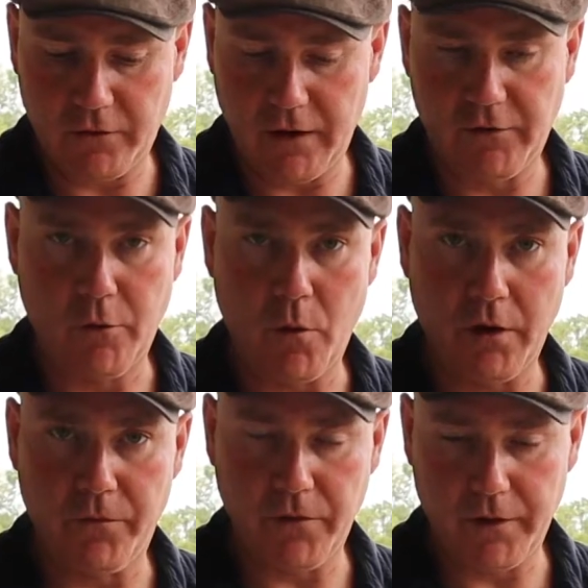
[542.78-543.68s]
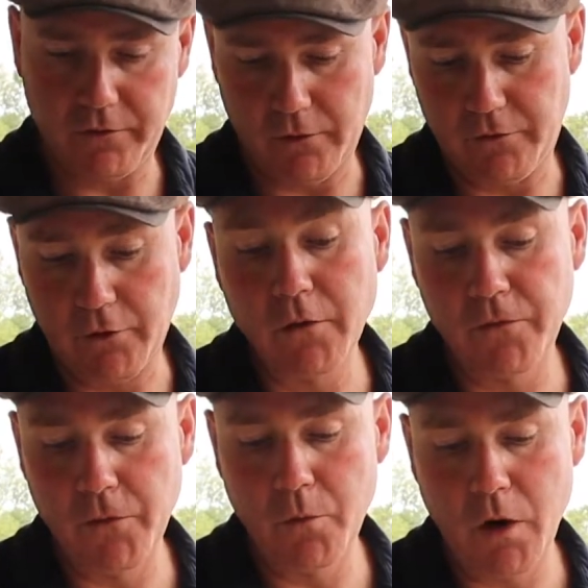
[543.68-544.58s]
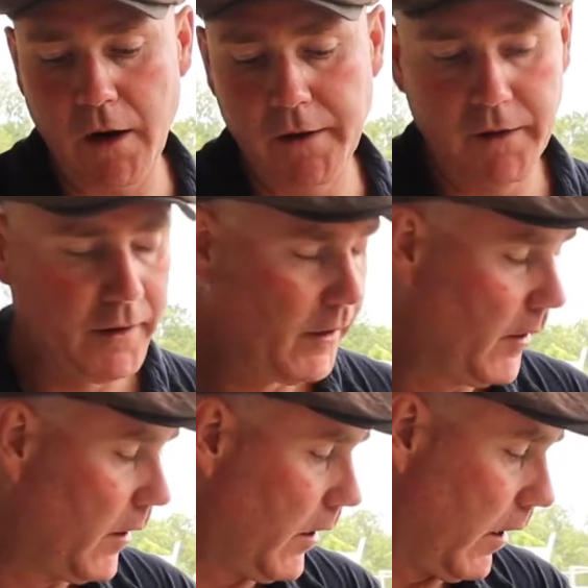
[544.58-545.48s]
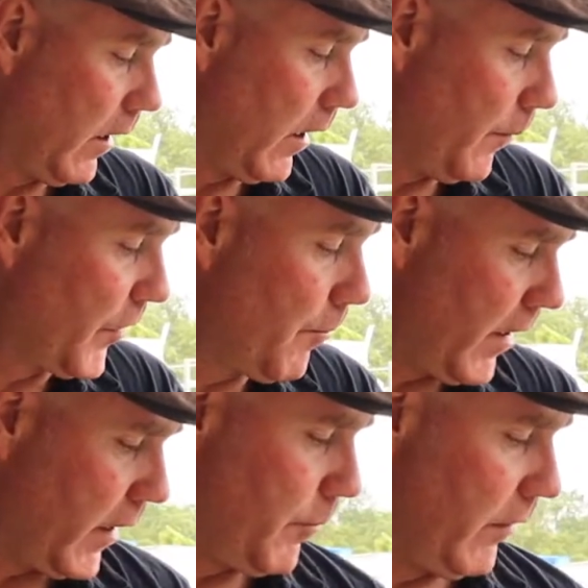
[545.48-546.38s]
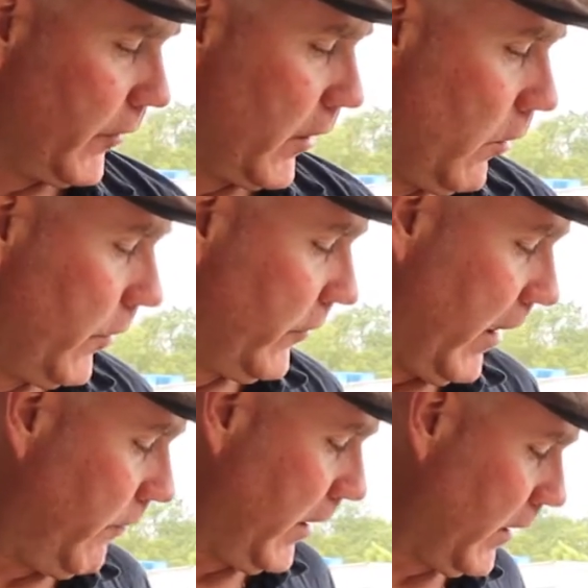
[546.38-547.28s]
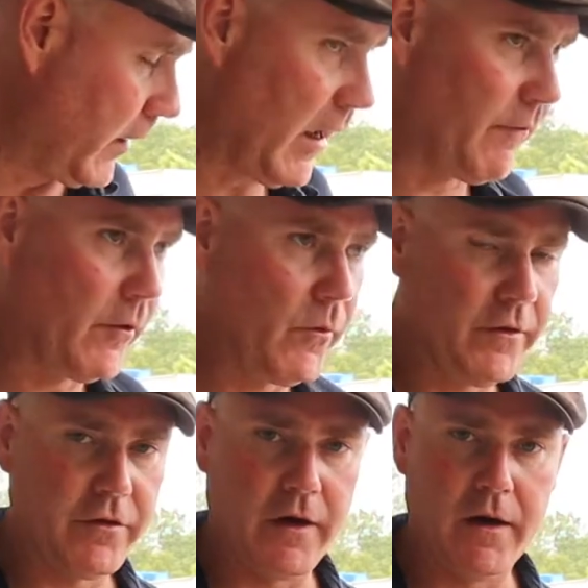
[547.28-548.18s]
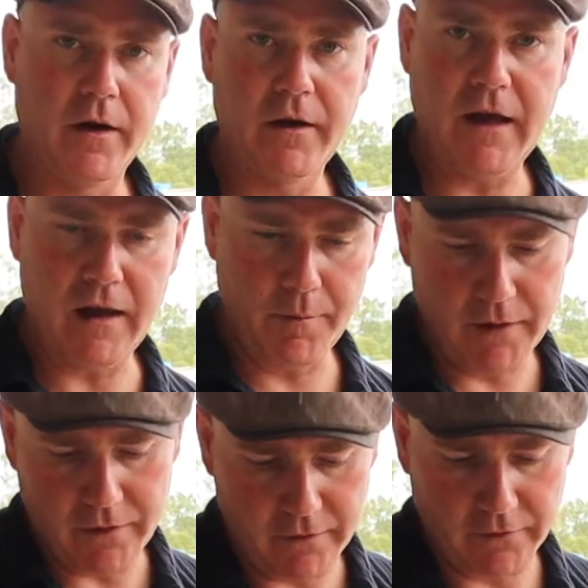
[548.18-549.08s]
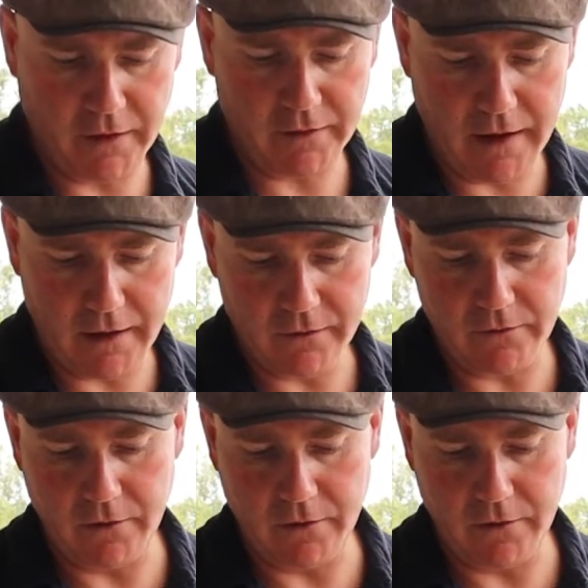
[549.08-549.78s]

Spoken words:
tasted wonderfully. So it's a good food wine. You might not be able to go as heavy and have it with game and things like that,